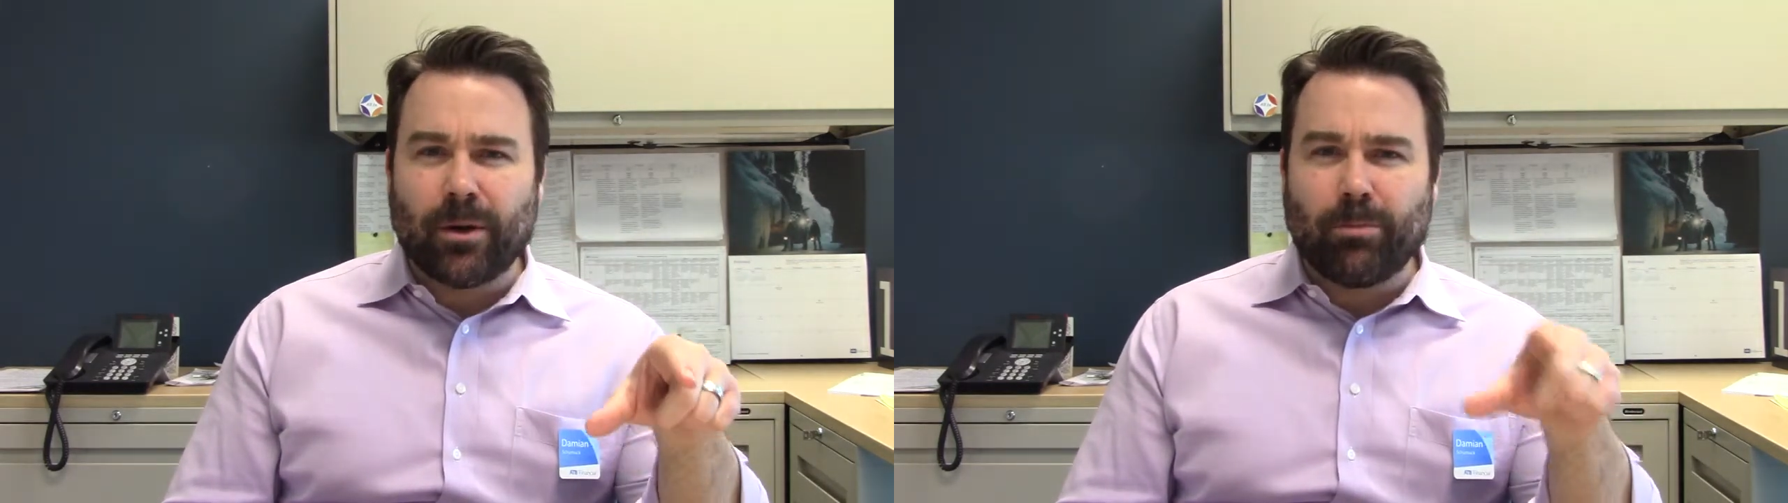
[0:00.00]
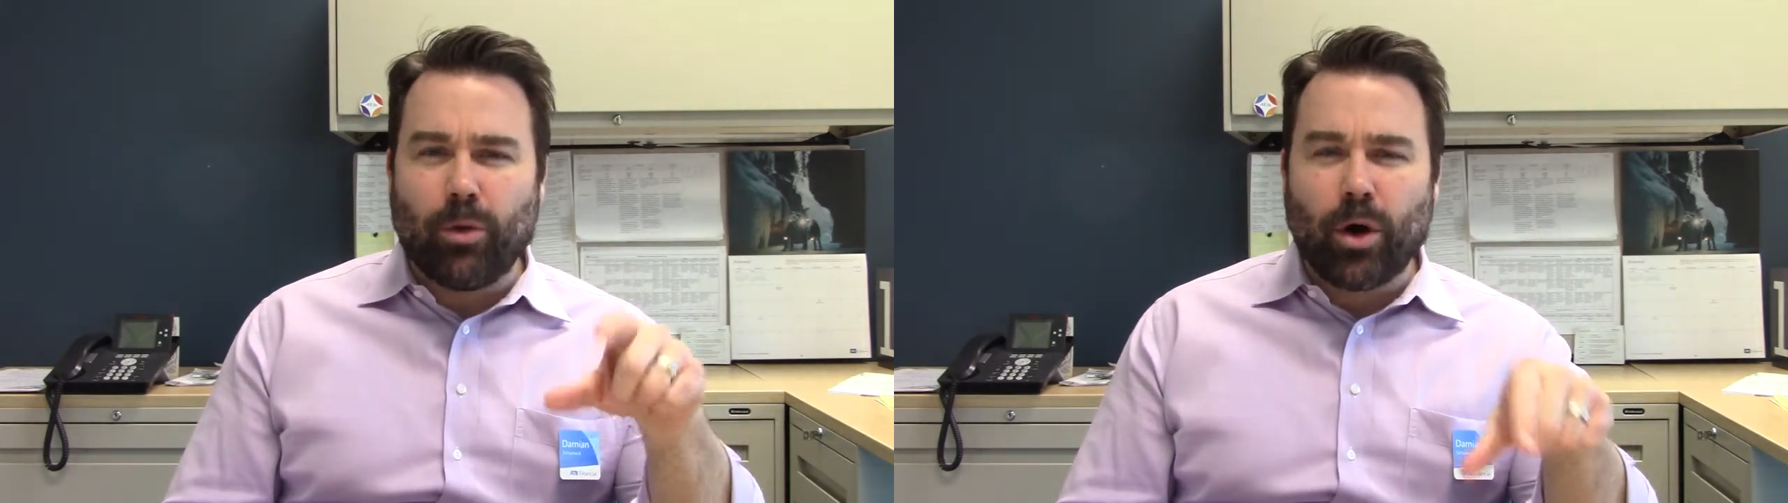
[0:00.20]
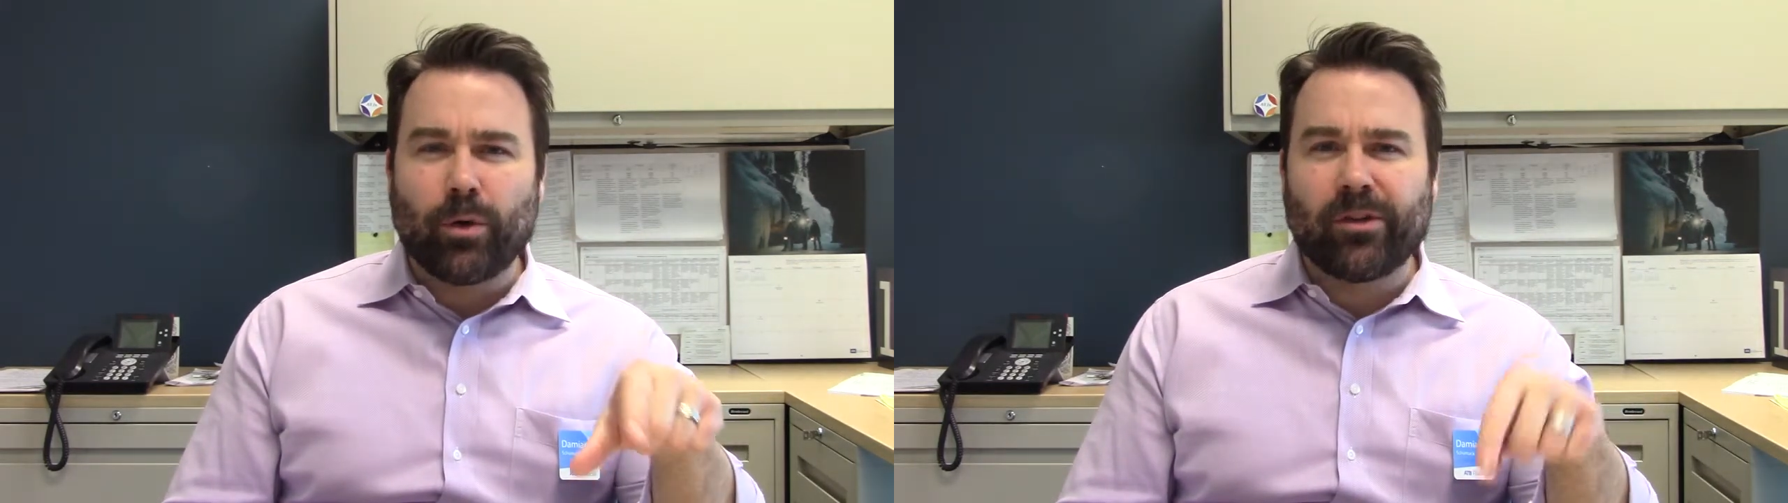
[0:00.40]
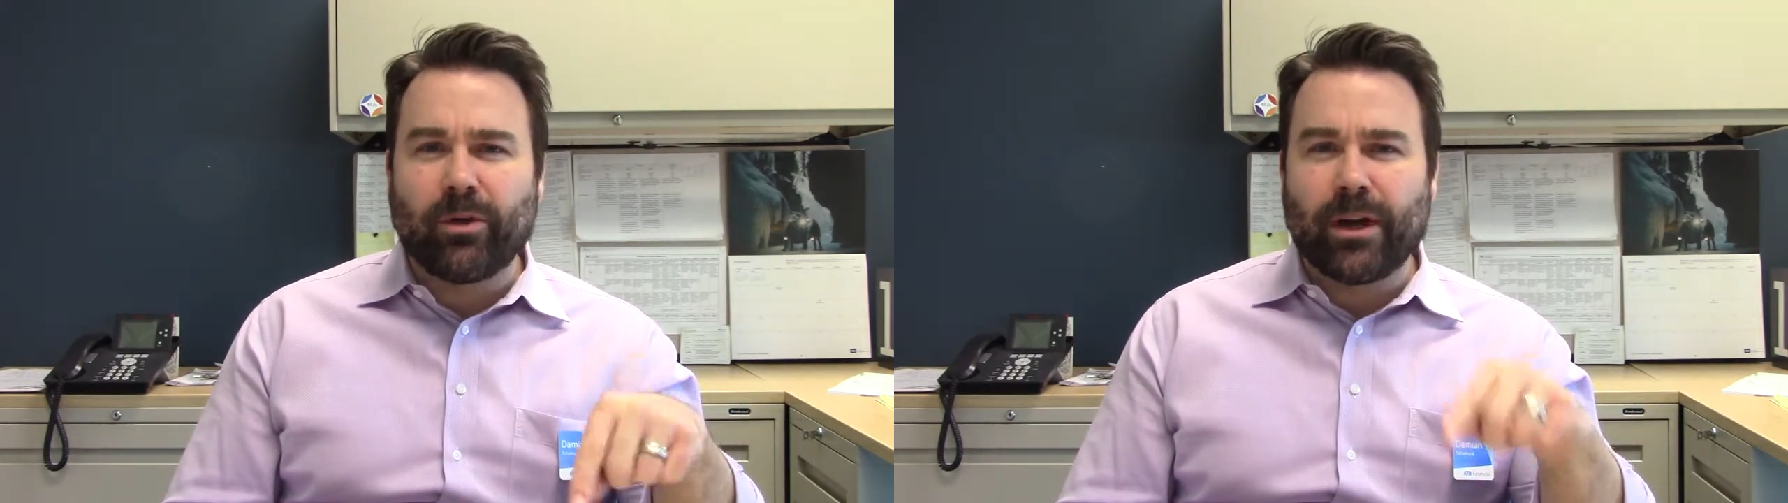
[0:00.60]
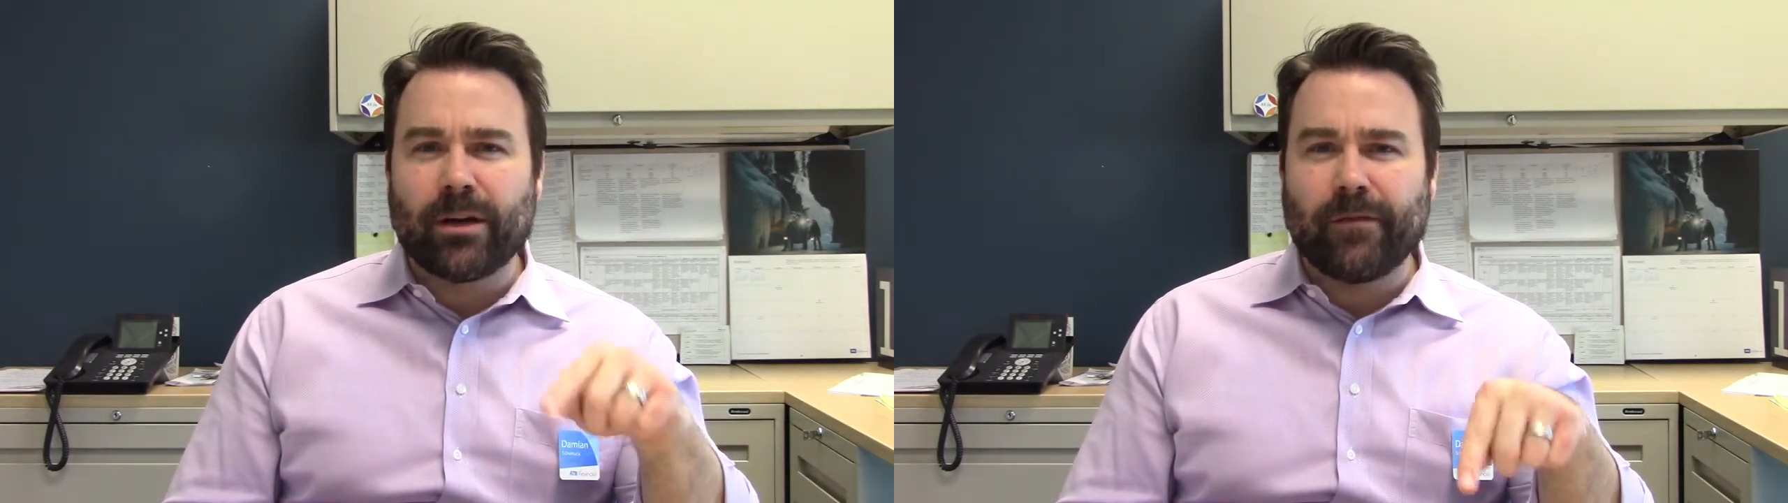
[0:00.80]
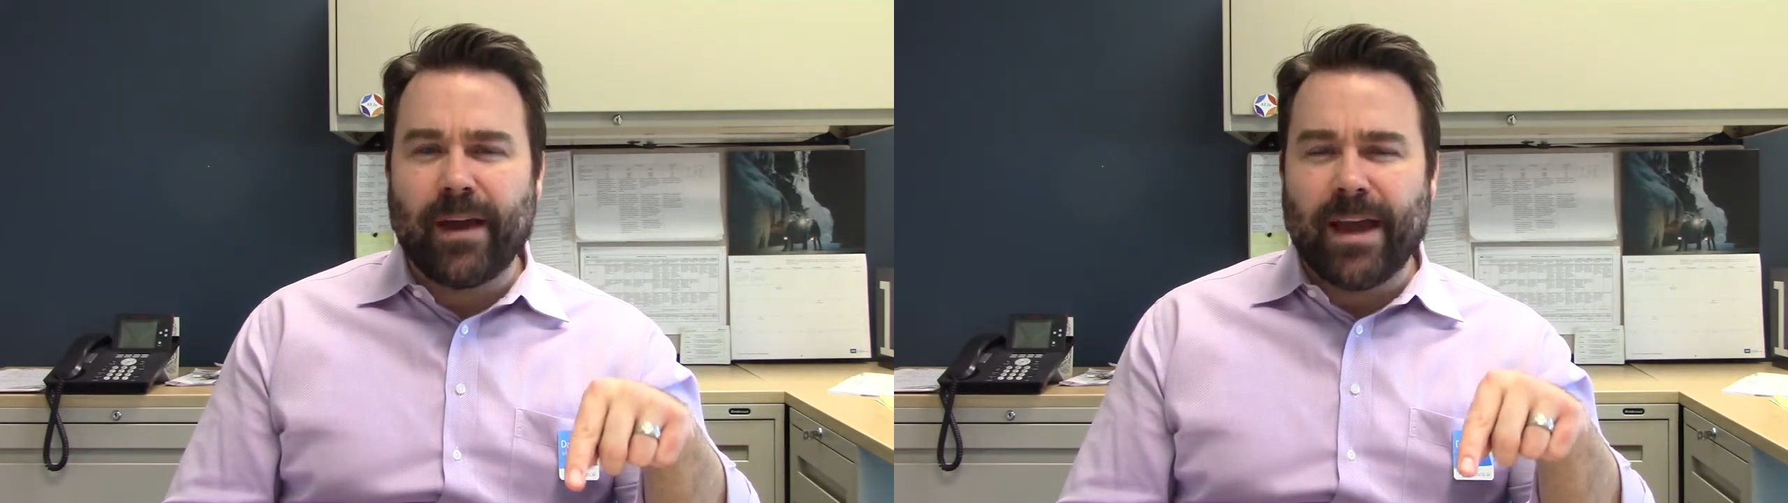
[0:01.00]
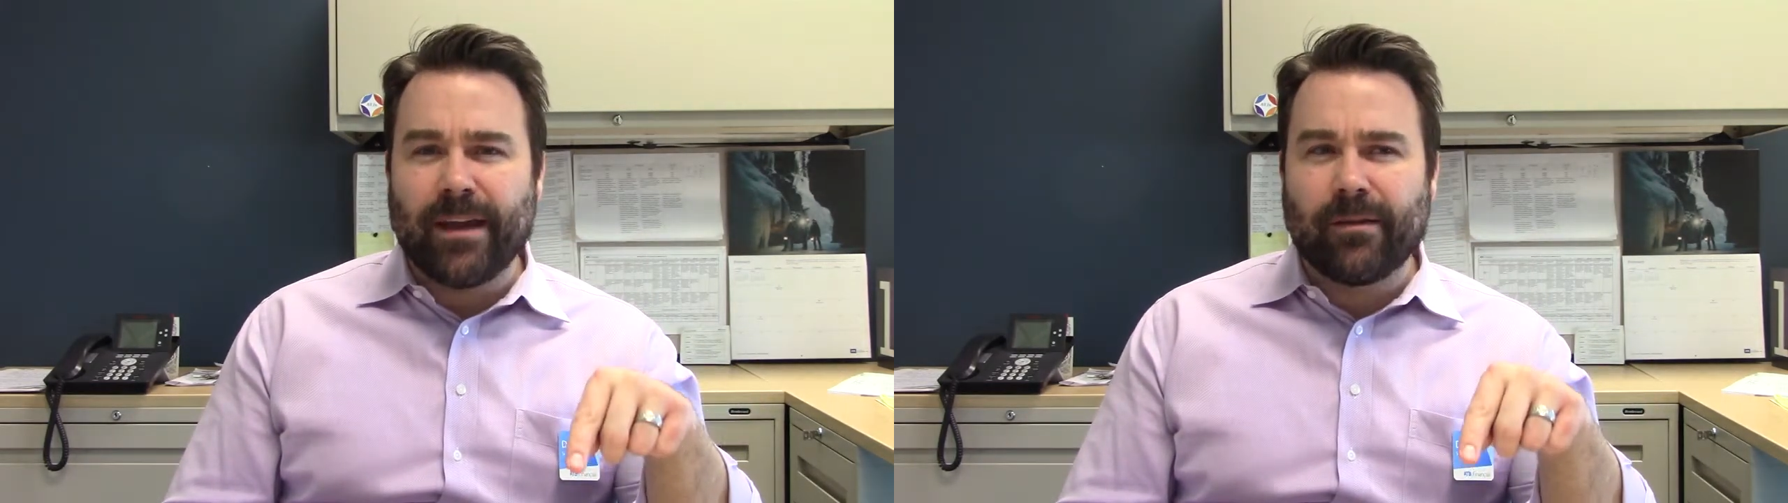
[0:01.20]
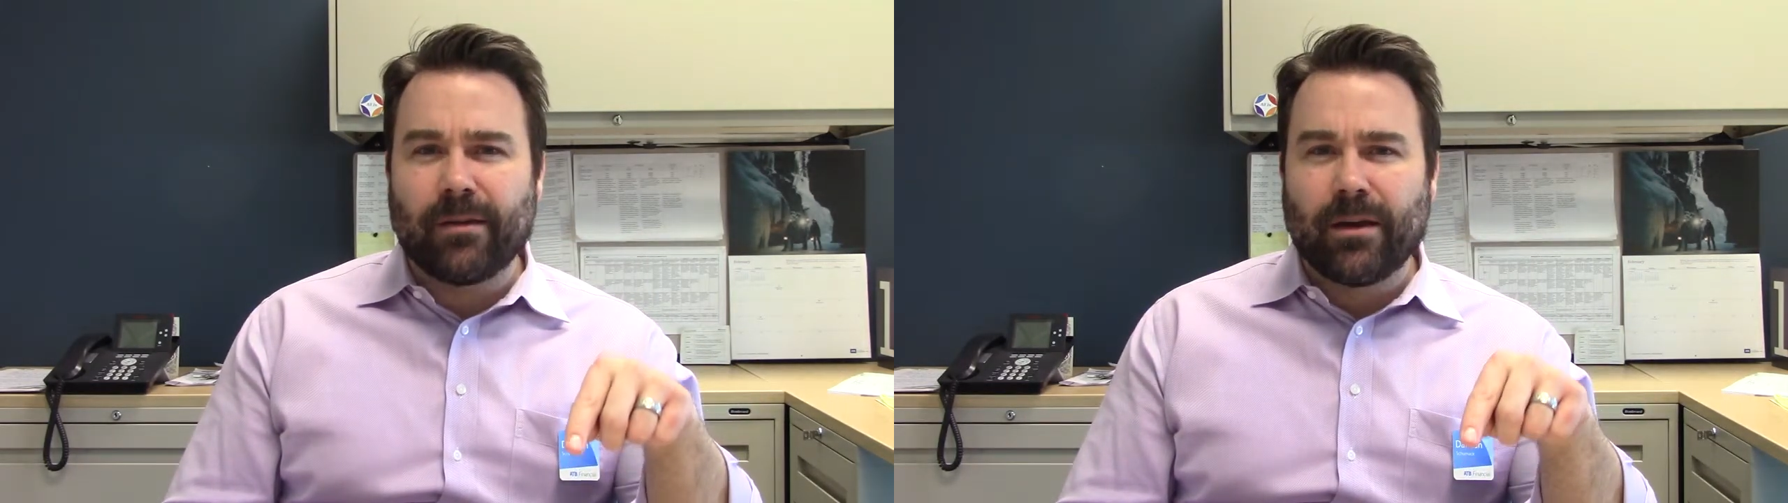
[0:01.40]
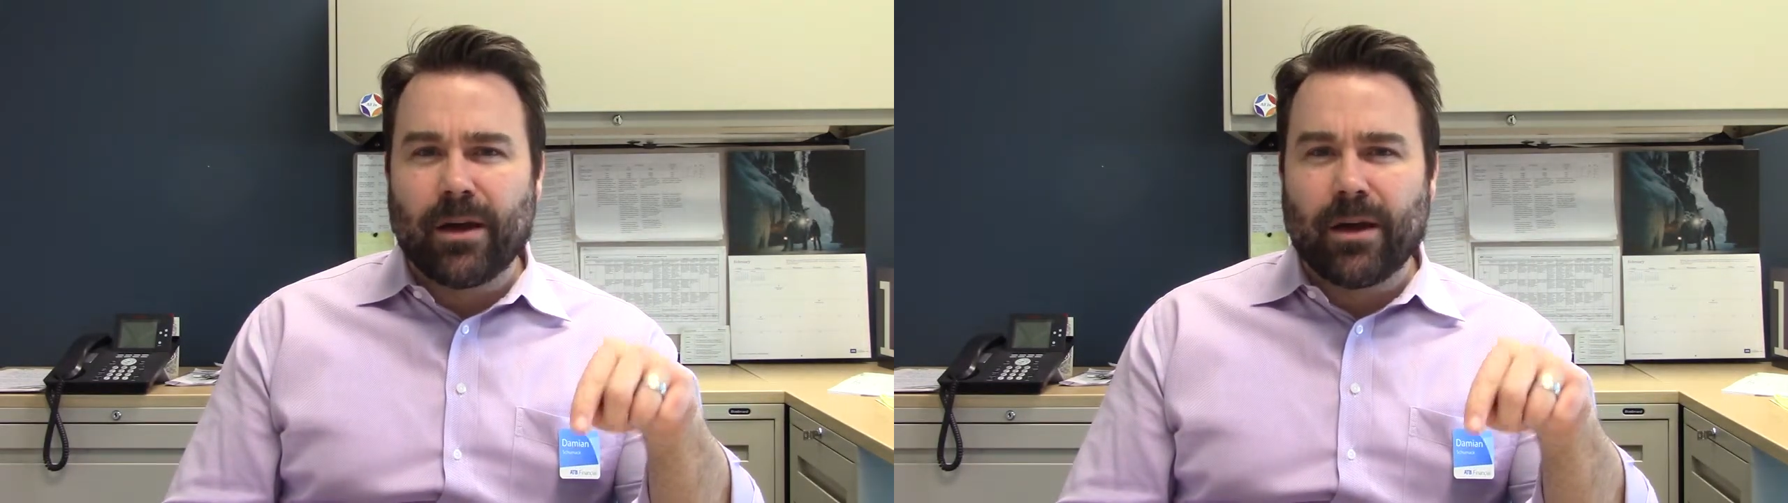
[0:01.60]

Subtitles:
a borrower risk rating of 8